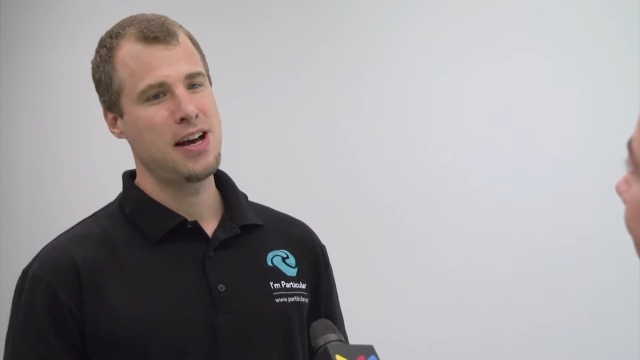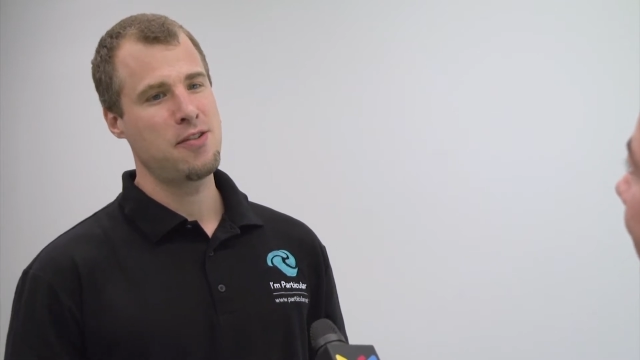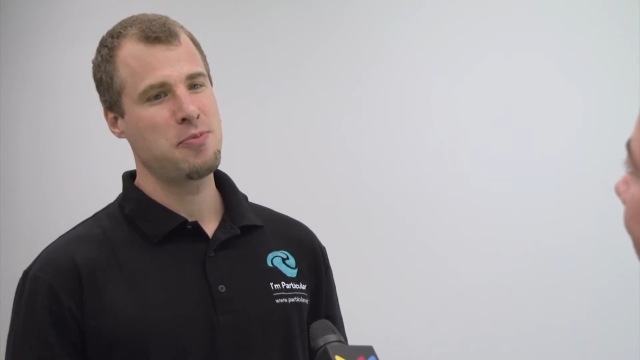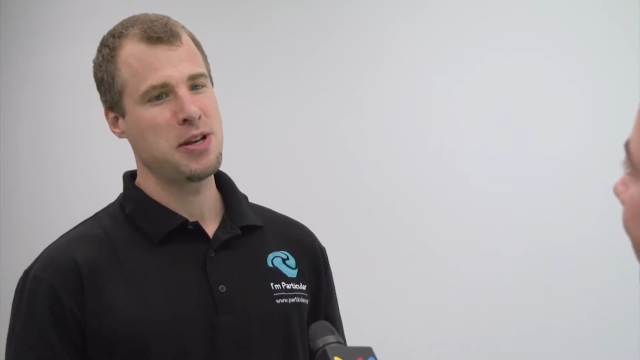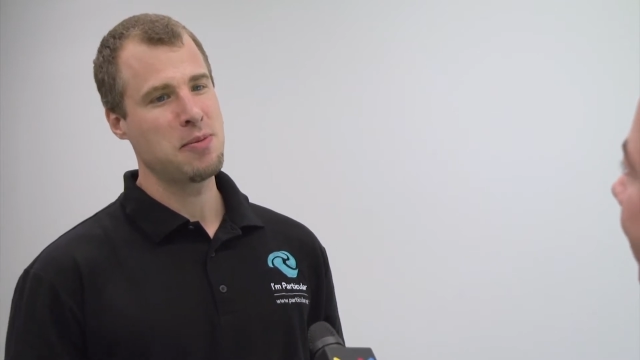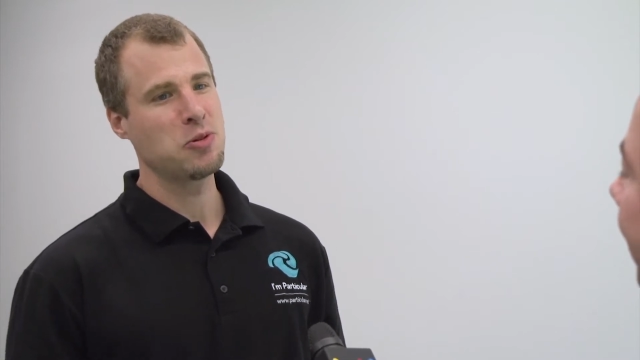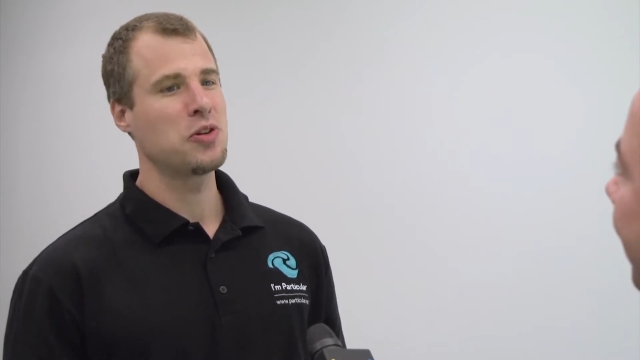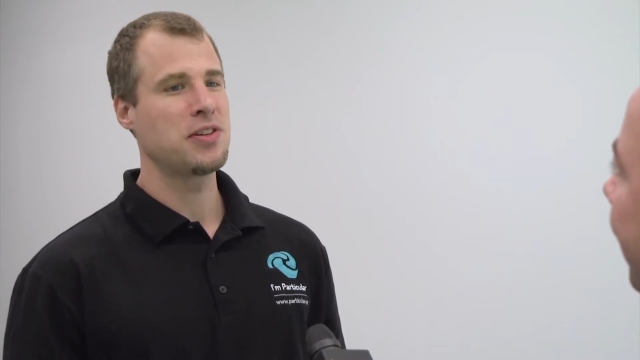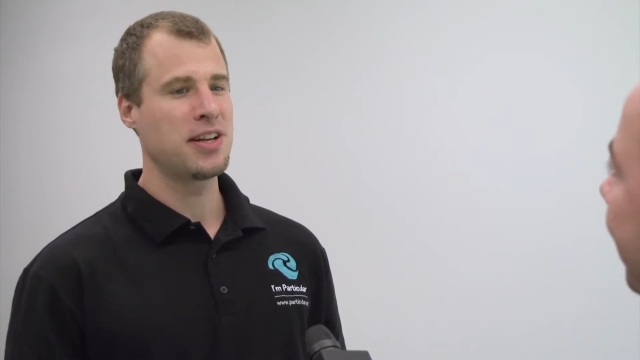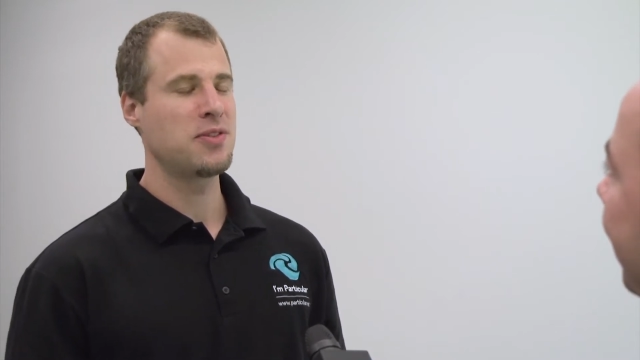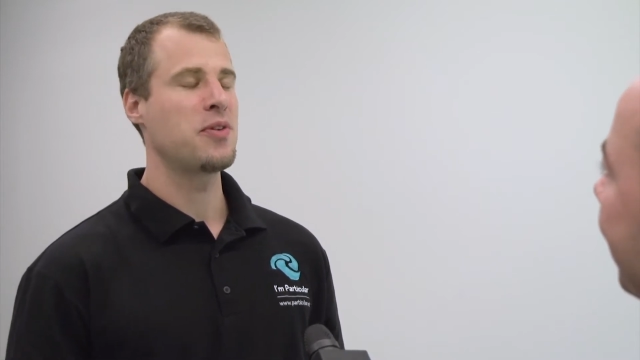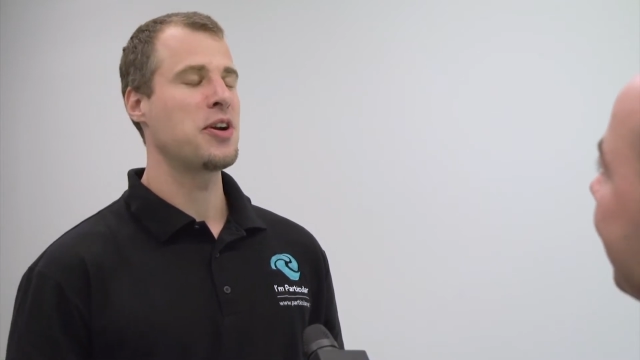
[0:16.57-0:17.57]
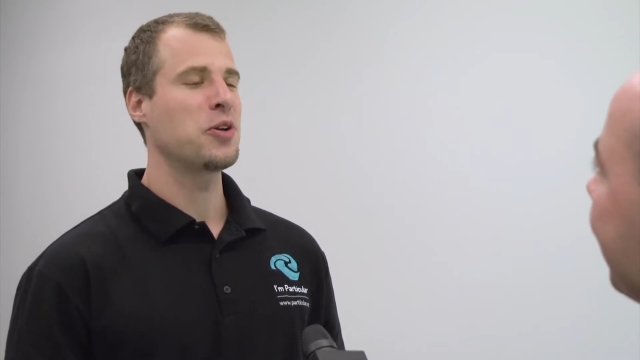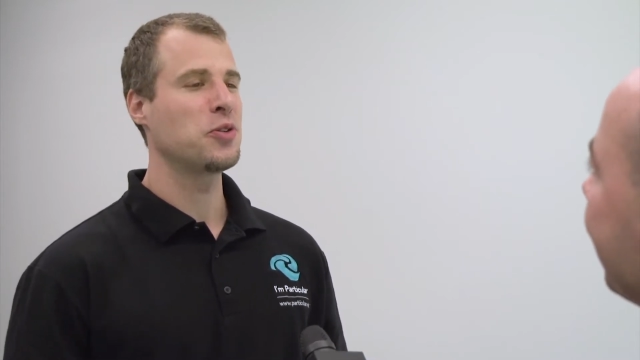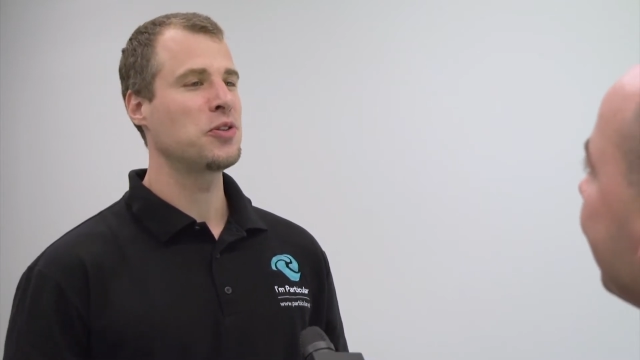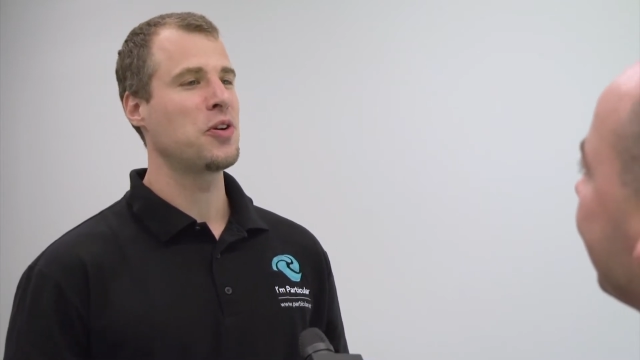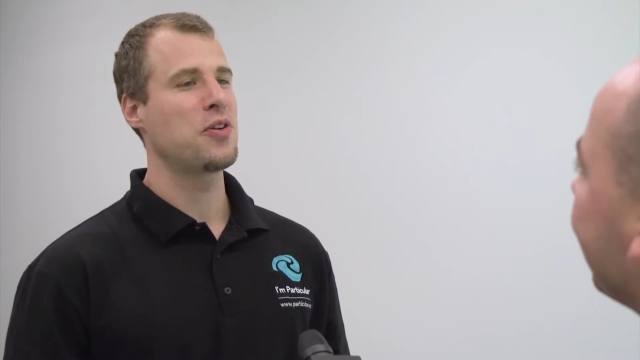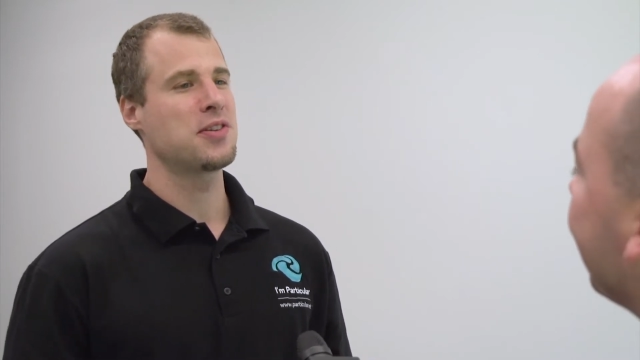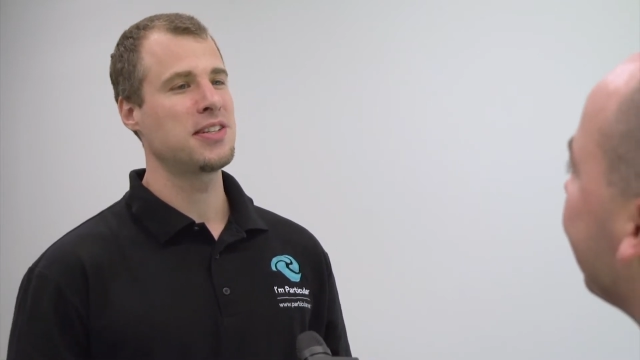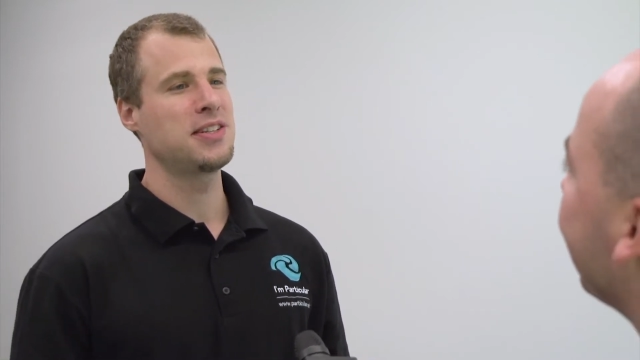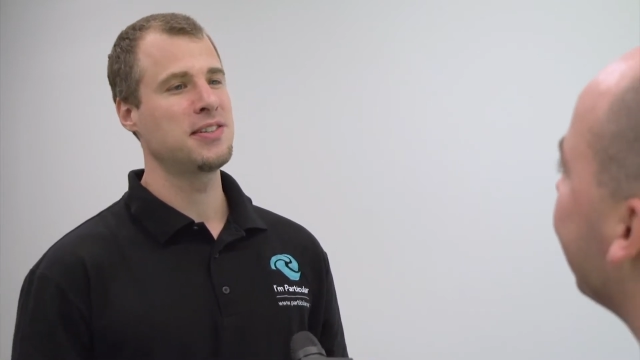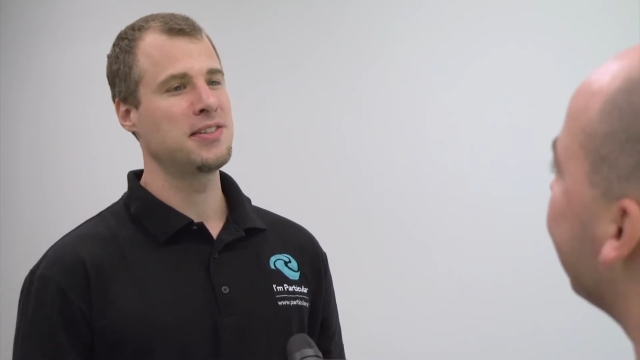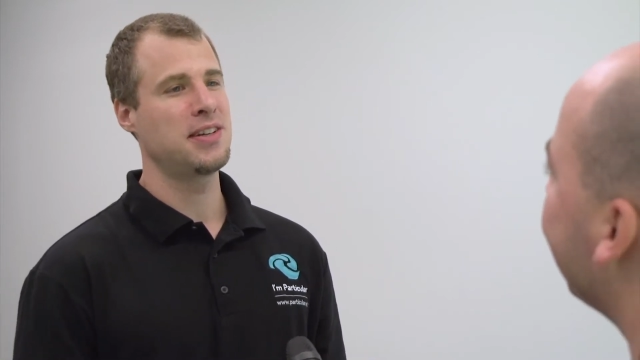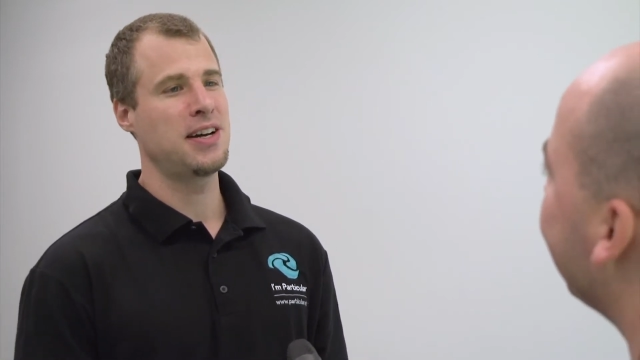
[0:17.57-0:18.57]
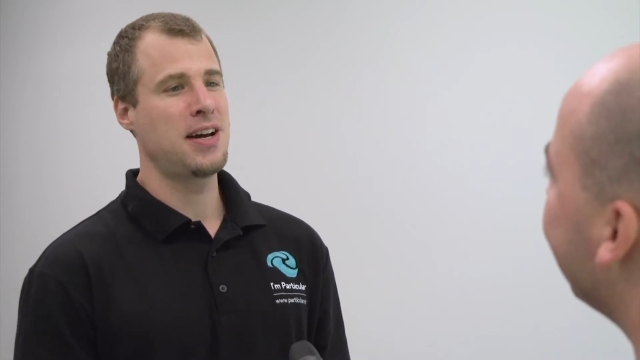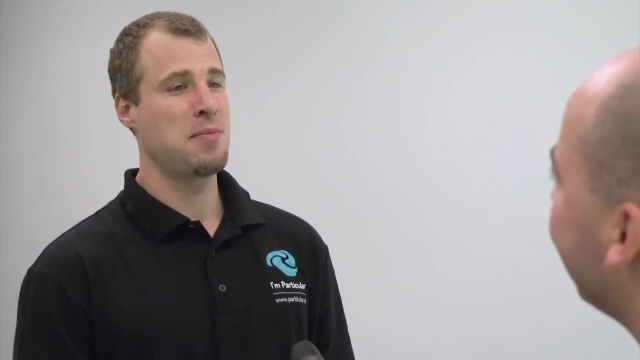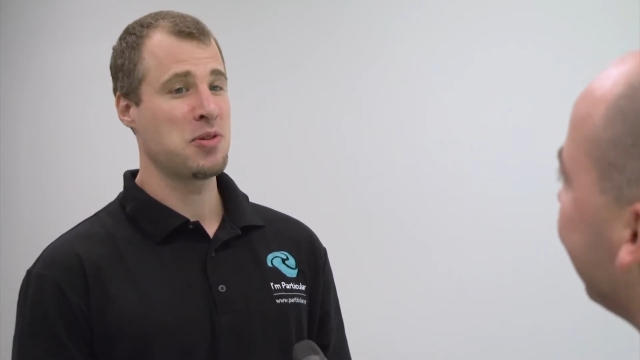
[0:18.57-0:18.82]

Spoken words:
I've been able to attend very good talks, and I